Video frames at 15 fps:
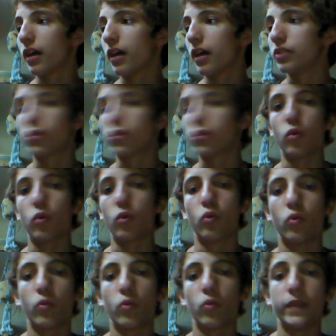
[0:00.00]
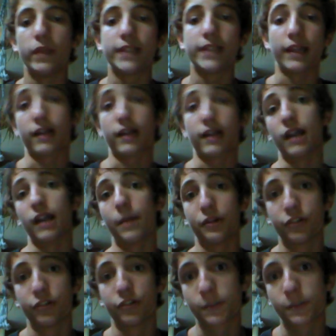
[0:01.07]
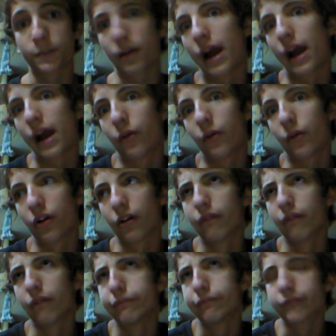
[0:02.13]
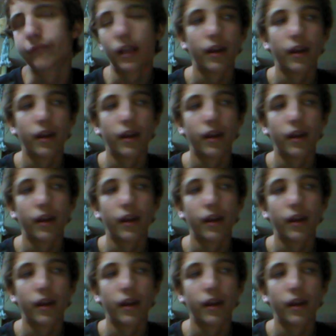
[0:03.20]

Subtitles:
and so we say like kilometers per hour,